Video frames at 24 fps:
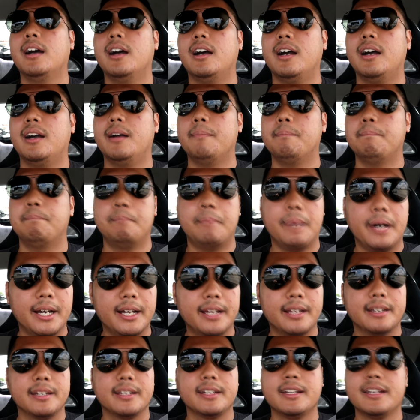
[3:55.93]
Um,
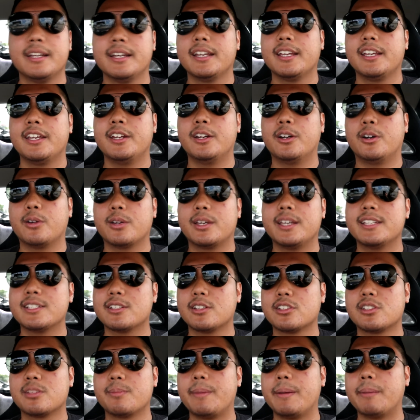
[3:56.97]
but you know, he's
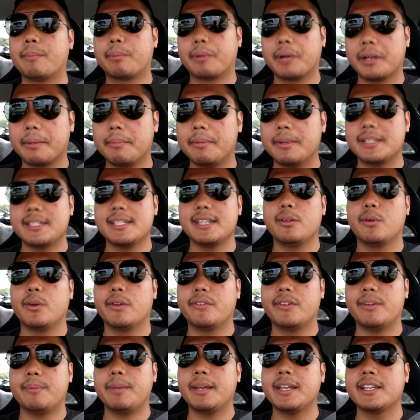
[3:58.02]
also been pretty busy
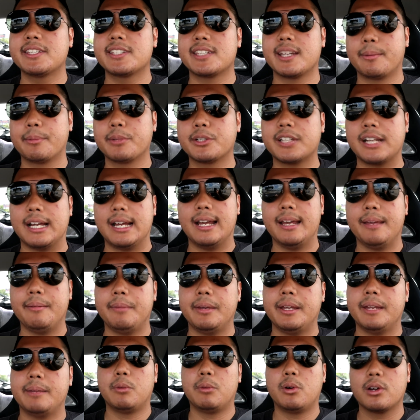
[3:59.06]
with it being
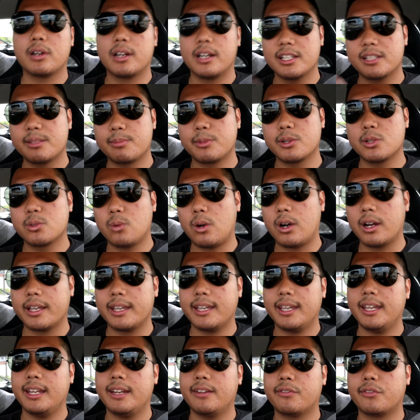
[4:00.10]
summertime more customers
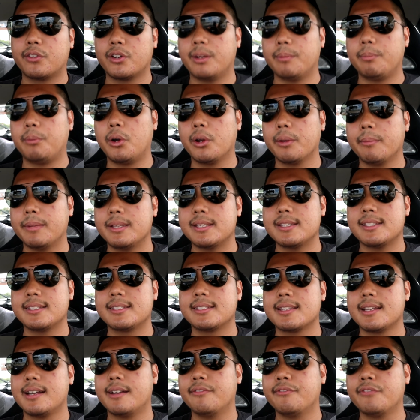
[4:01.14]
walking in for appointments
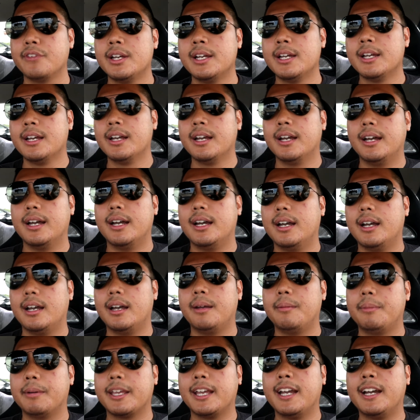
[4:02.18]
and stuff.
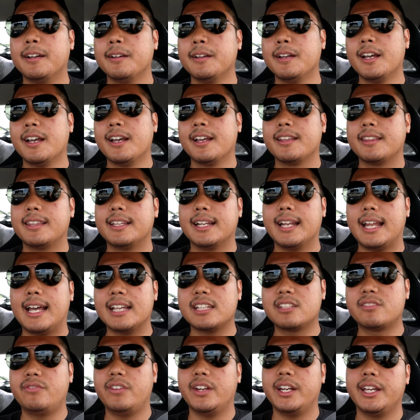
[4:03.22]
Uh, but yeah, the
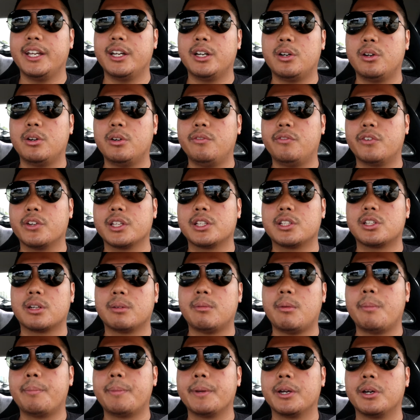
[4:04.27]
last video for the
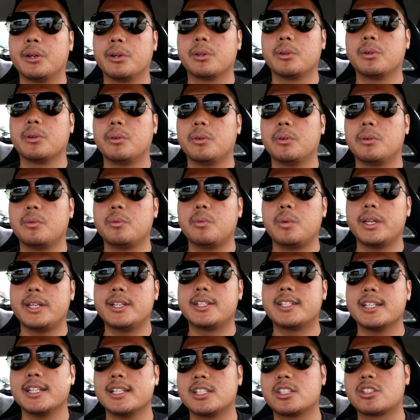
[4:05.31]
turbo build, we
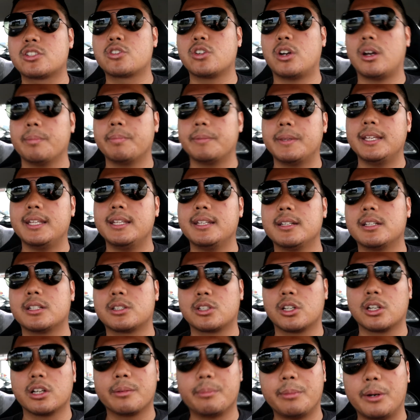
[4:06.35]
just dropped in
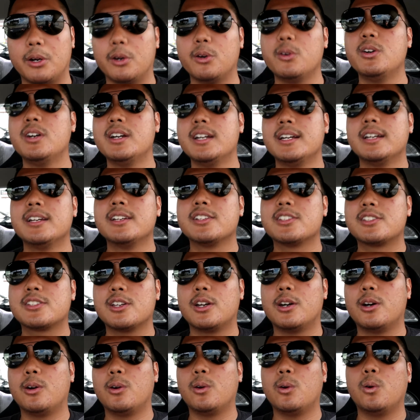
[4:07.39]
the turbo.
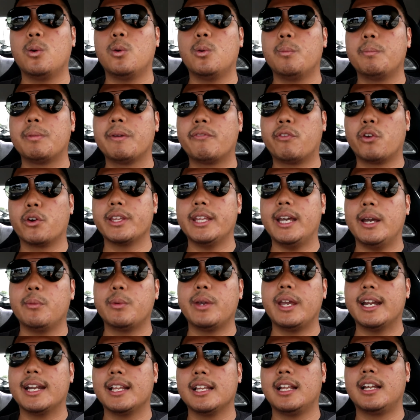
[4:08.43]
So before
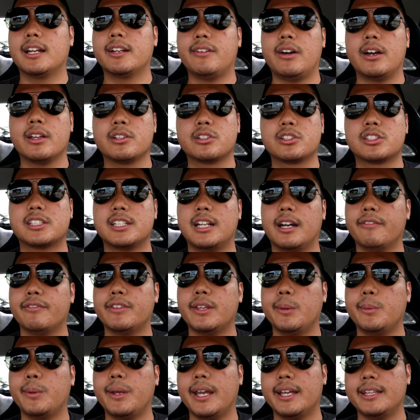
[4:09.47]
that we had a lot of other
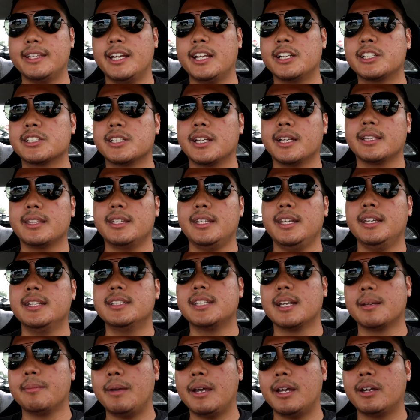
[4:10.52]
stuff that we attached, like the
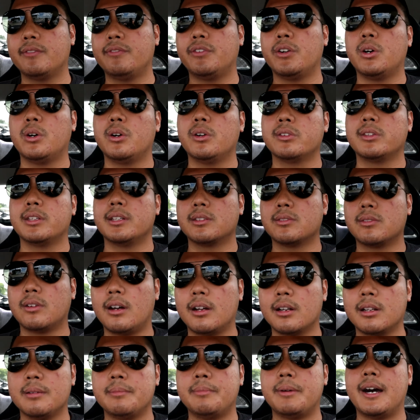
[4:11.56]
intake manifold, the
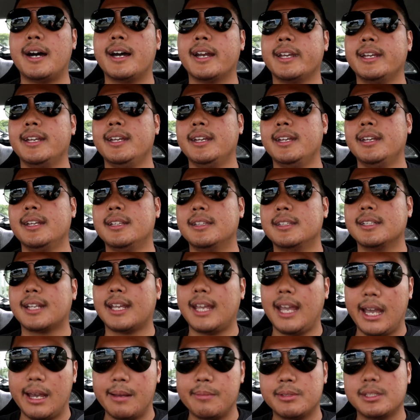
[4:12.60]
throttle body, the
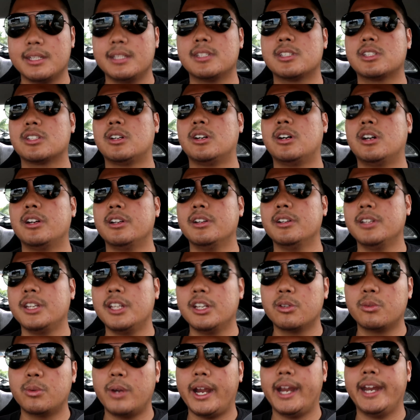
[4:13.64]
cams installed,
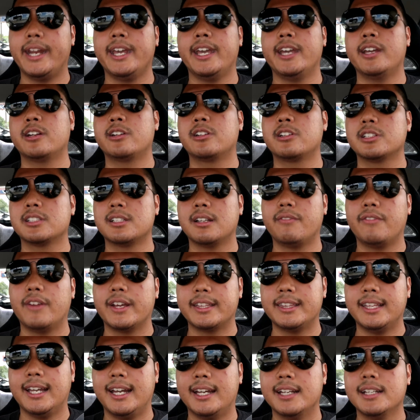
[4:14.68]
new radiator, stuff
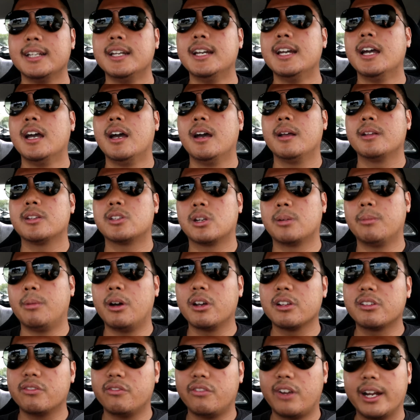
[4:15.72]
like that.
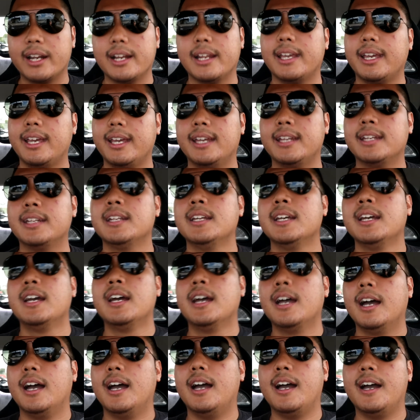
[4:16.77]
Turbo's finally in.
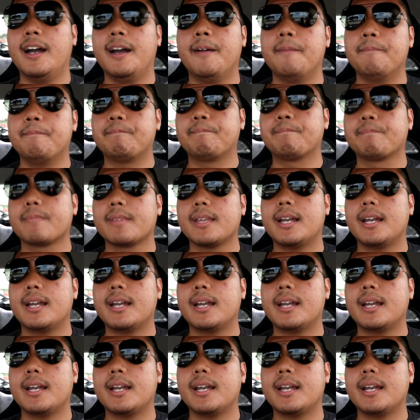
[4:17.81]
um,